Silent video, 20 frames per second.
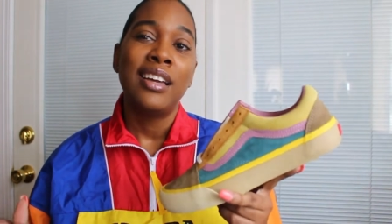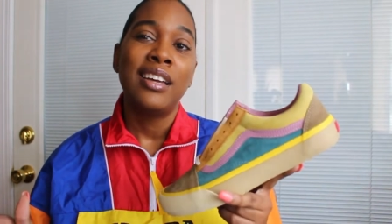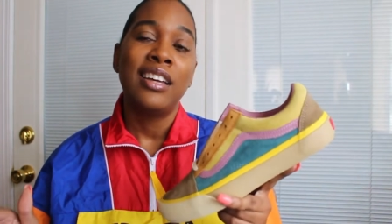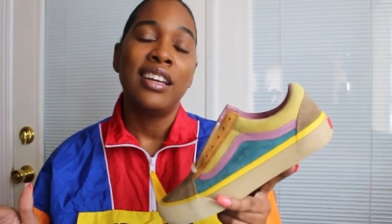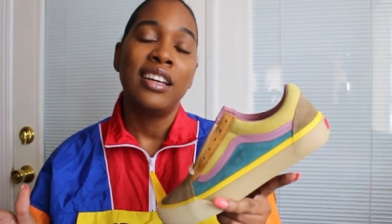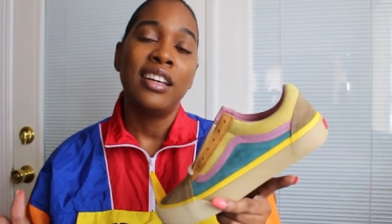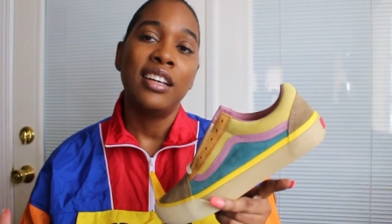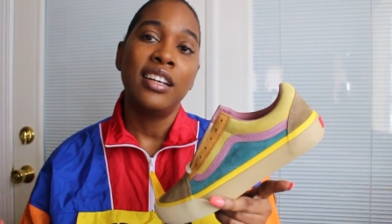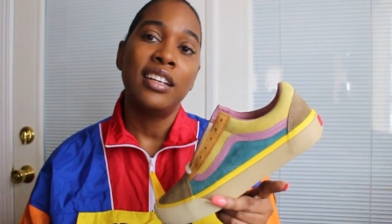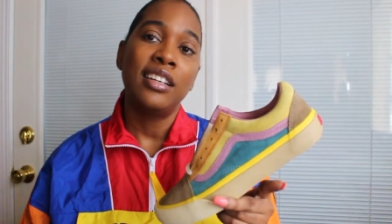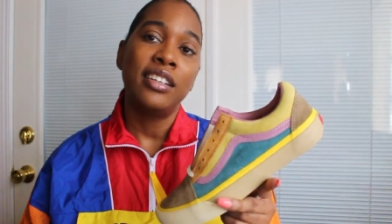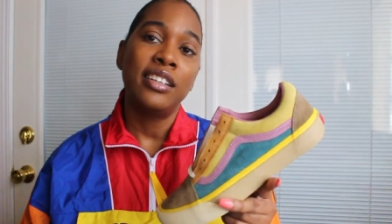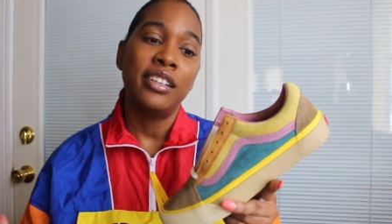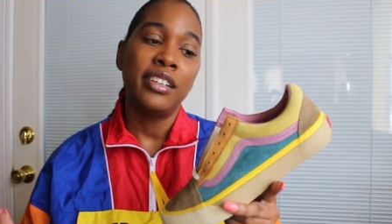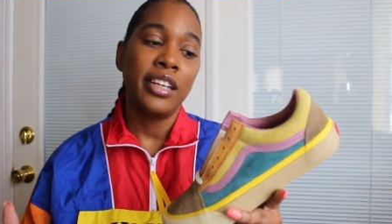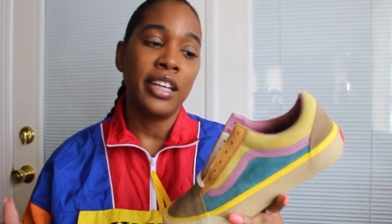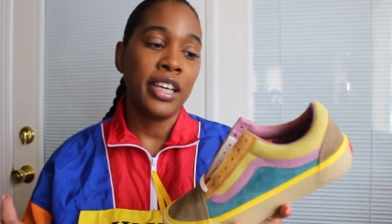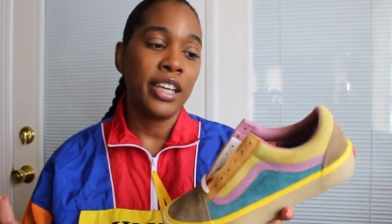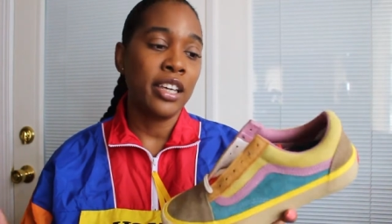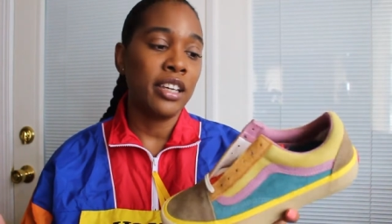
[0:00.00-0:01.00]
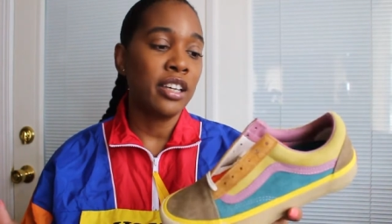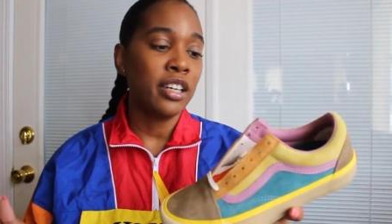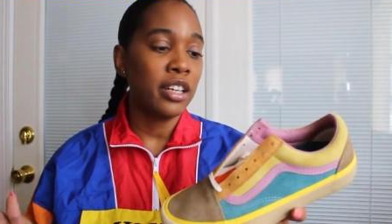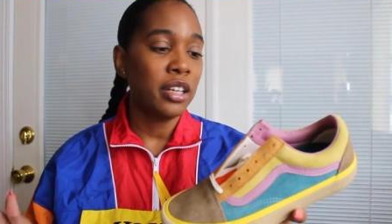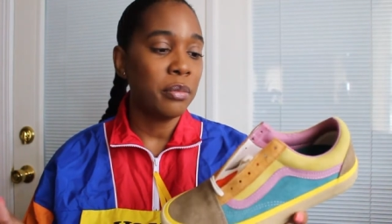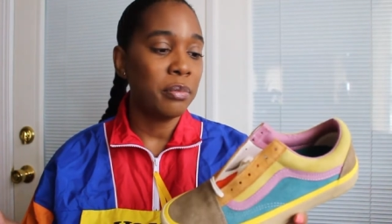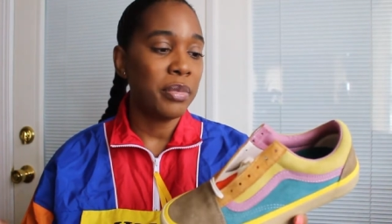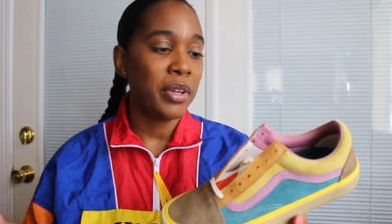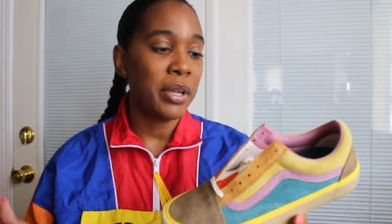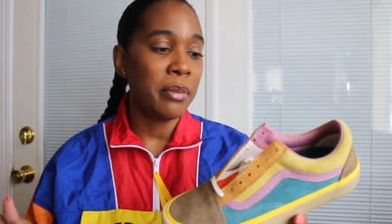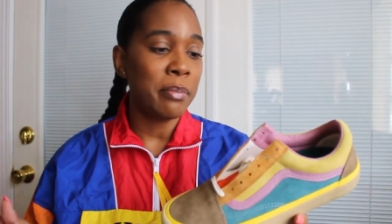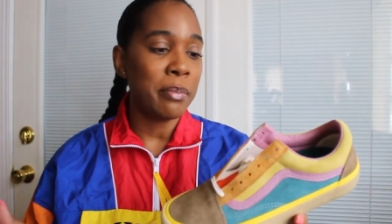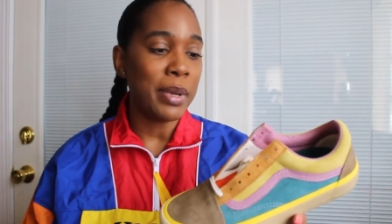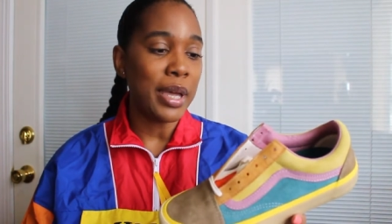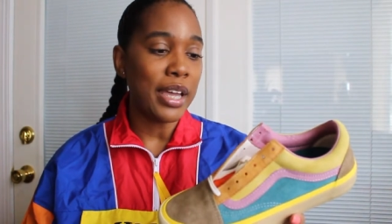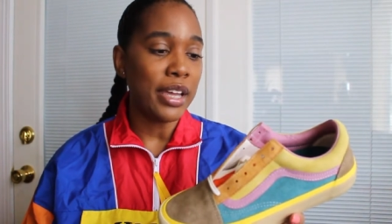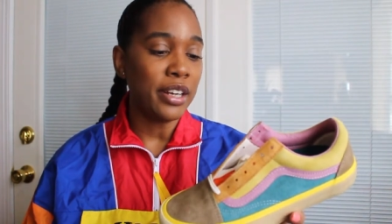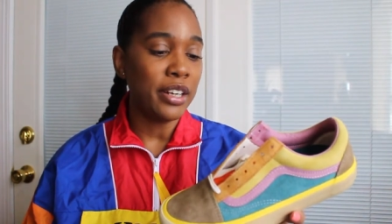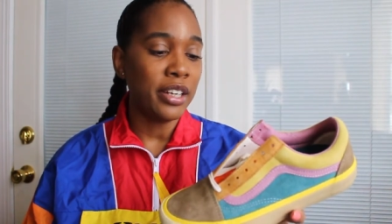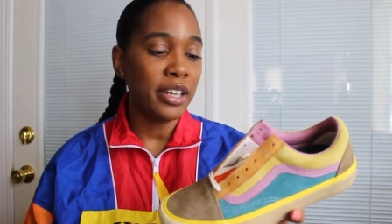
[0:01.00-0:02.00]
it could have been
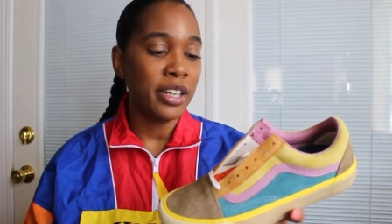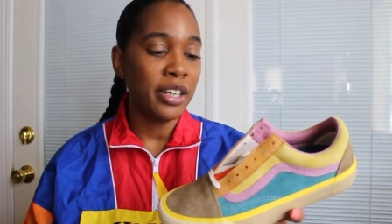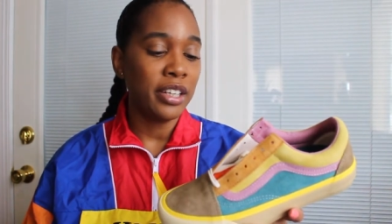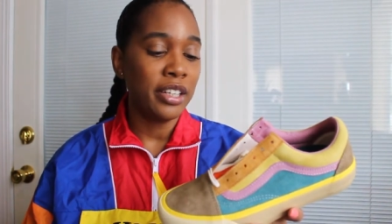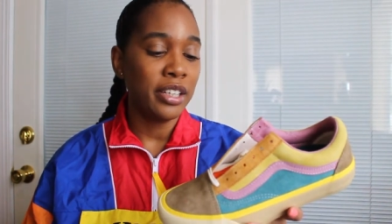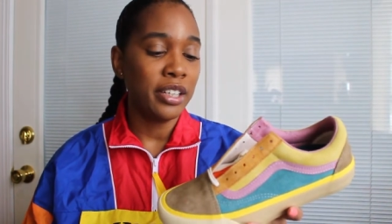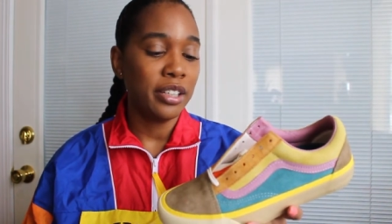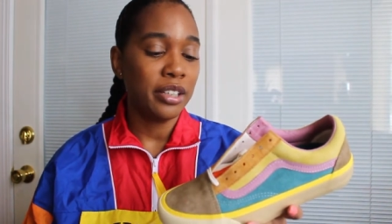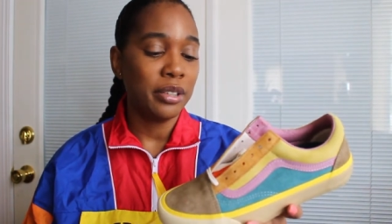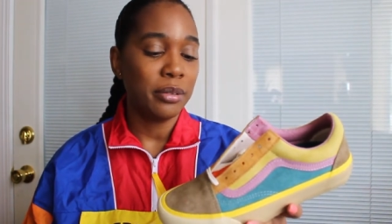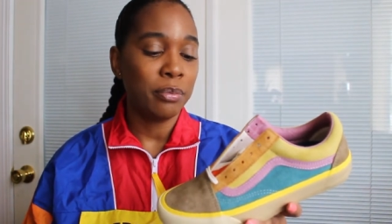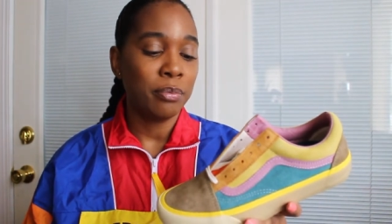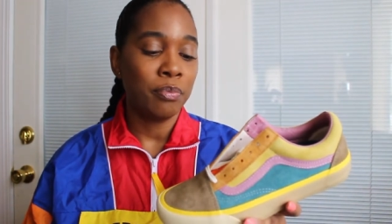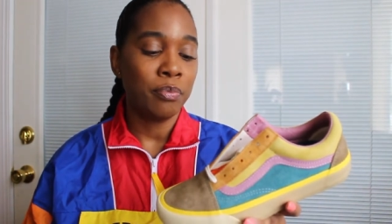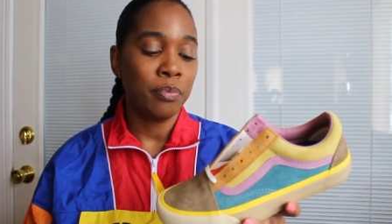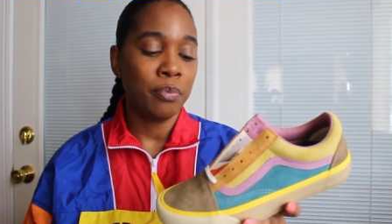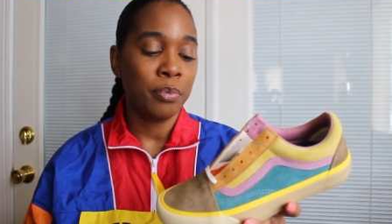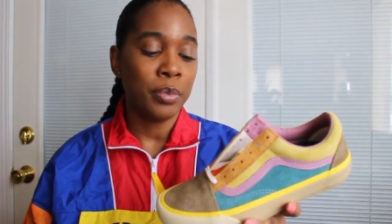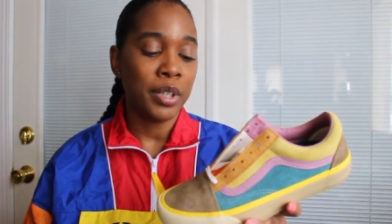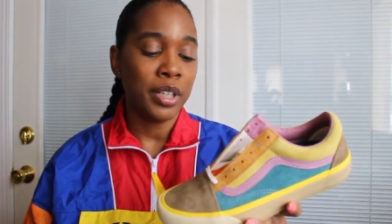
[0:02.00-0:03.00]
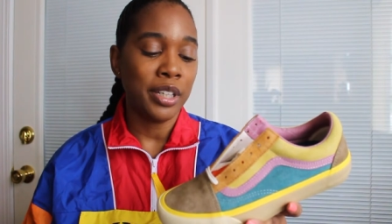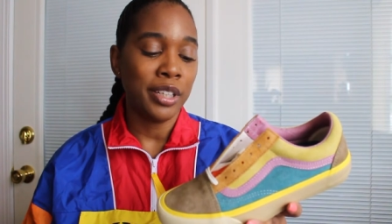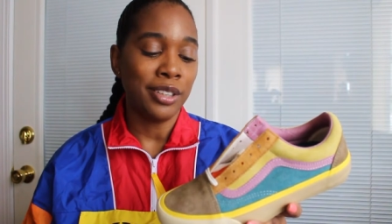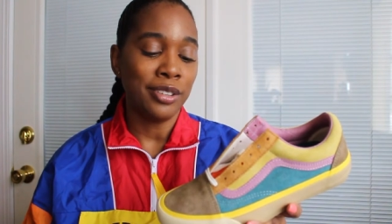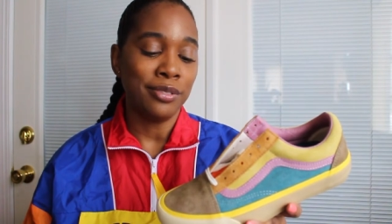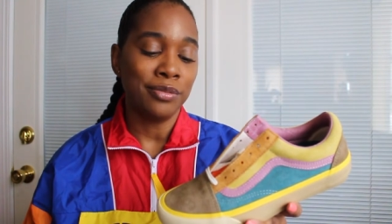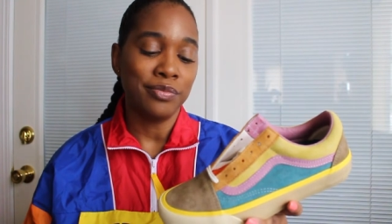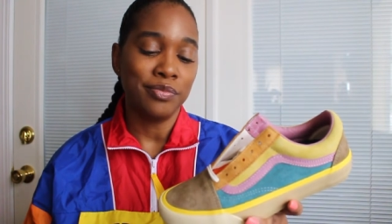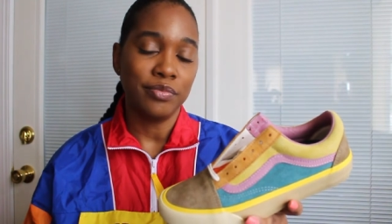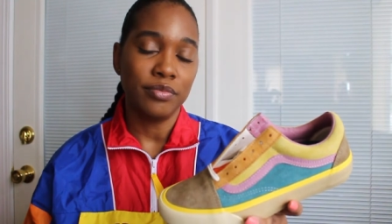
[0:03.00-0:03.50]
better, but